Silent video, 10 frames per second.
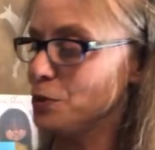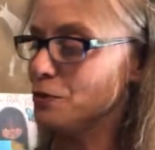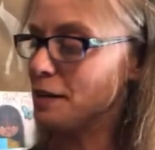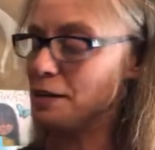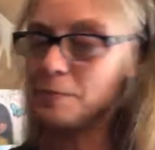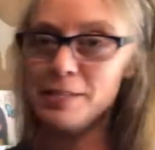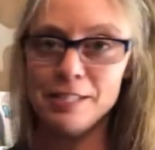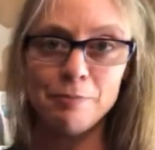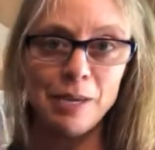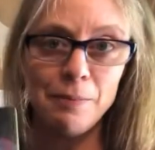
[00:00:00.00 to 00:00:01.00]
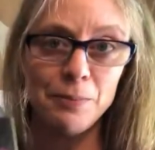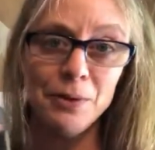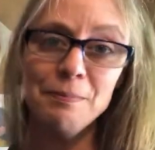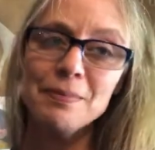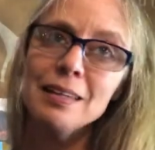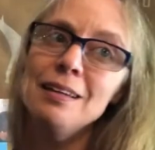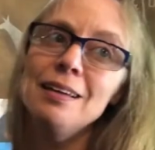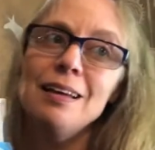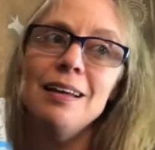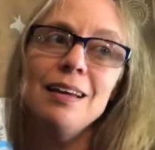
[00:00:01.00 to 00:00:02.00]
you'll find a piece of paper
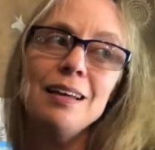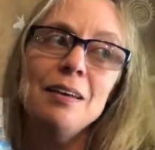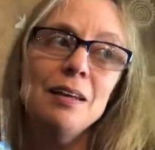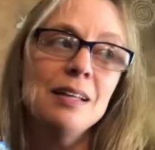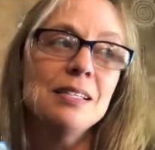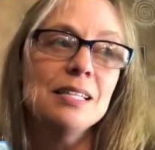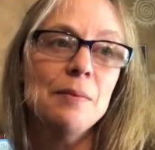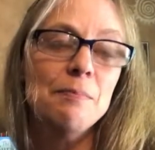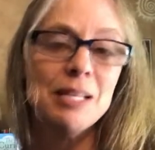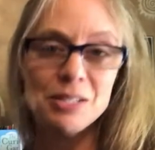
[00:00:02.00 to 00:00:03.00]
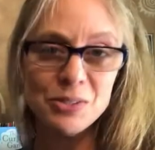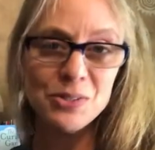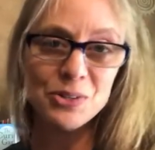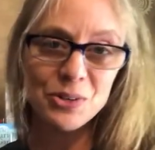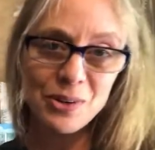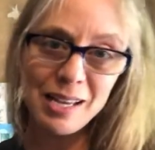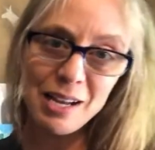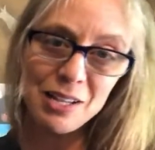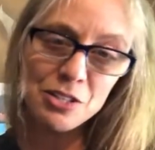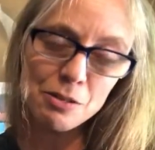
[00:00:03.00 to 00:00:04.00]
and some pencils or
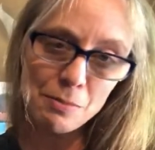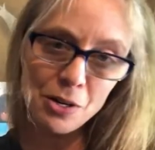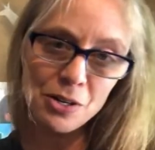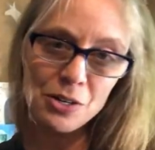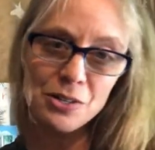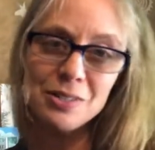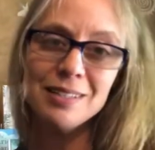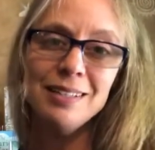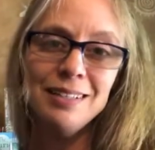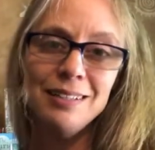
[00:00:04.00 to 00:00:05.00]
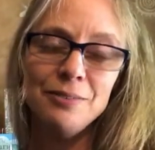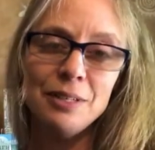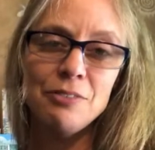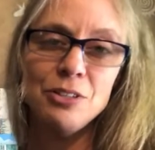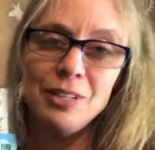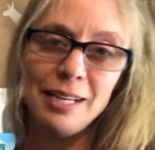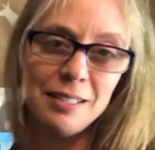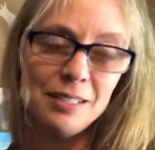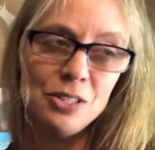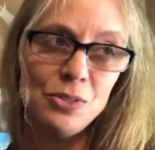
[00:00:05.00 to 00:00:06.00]
crayons or markers, whatever you like
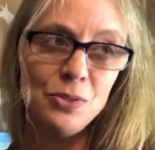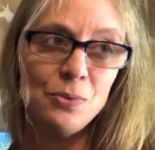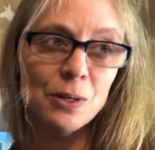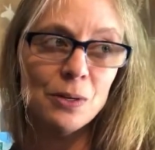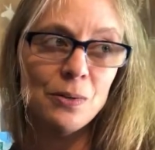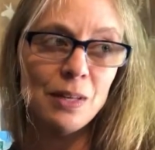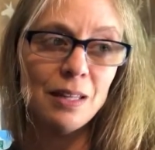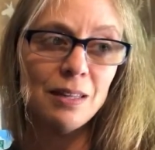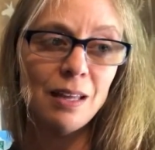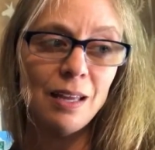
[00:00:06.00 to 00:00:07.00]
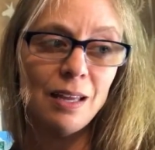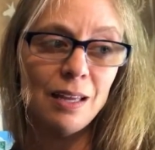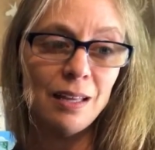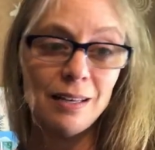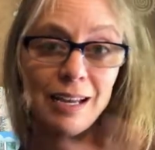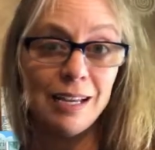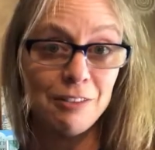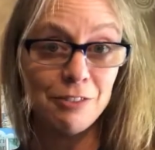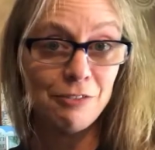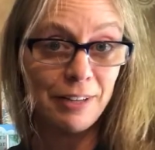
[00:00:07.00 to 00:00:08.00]
to work with and
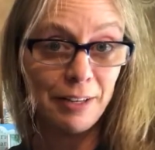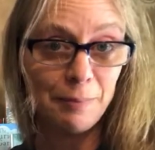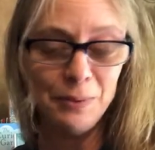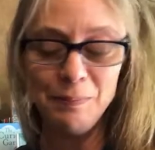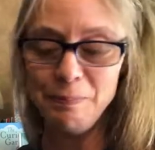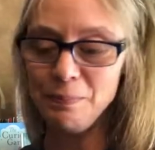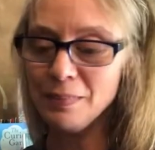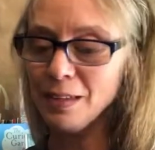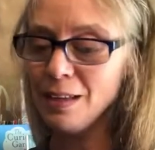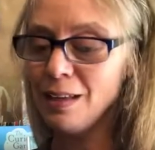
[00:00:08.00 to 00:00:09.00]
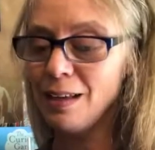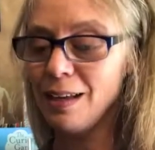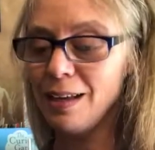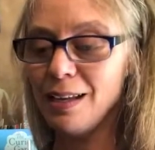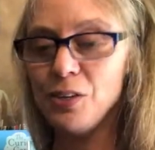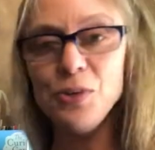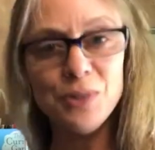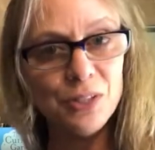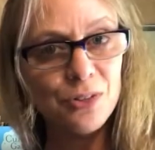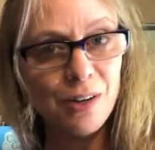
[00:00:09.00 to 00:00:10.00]
have available. And you
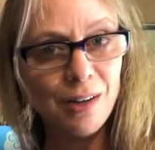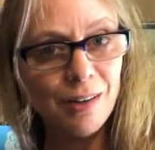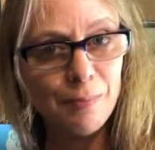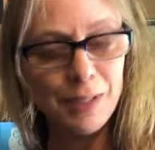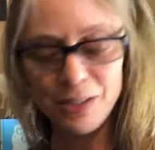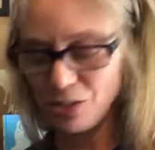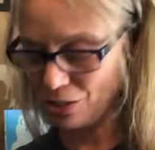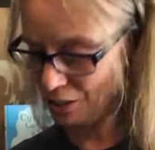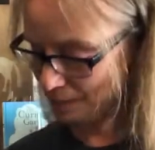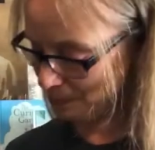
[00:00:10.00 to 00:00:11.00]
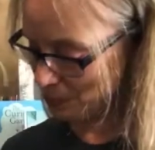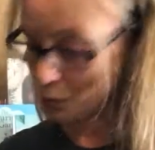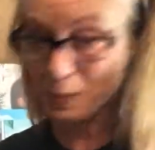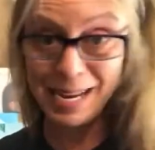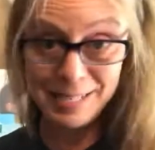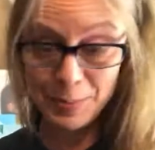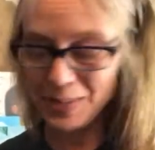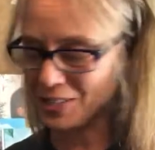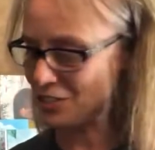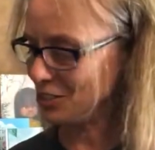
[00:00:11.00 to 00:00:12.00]
can draw a picture or paint a
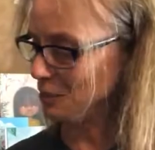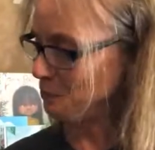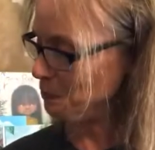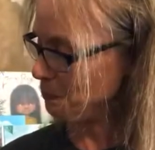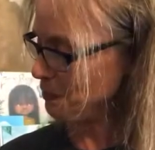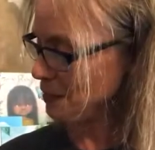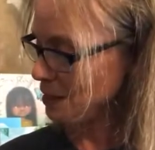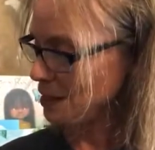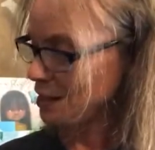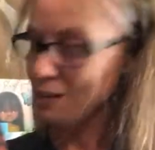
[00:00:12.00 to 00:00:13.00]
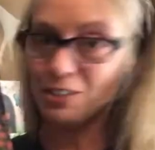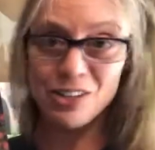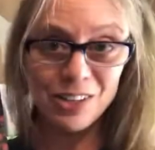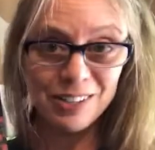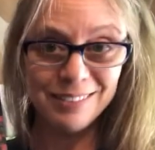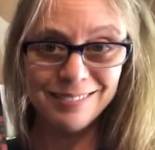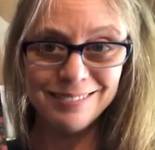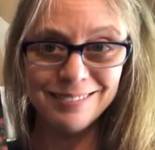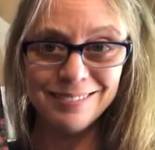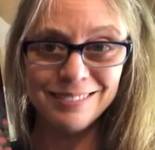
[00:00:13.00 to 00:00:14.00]
picture of a garden
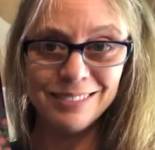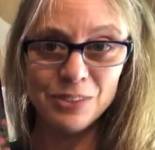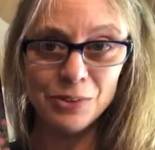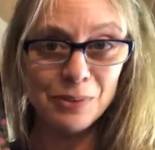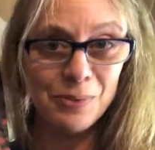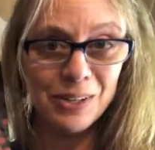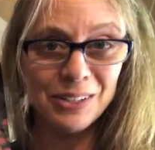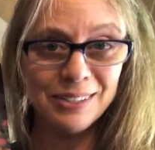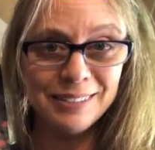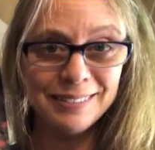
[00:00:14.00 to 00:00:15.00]
or a wall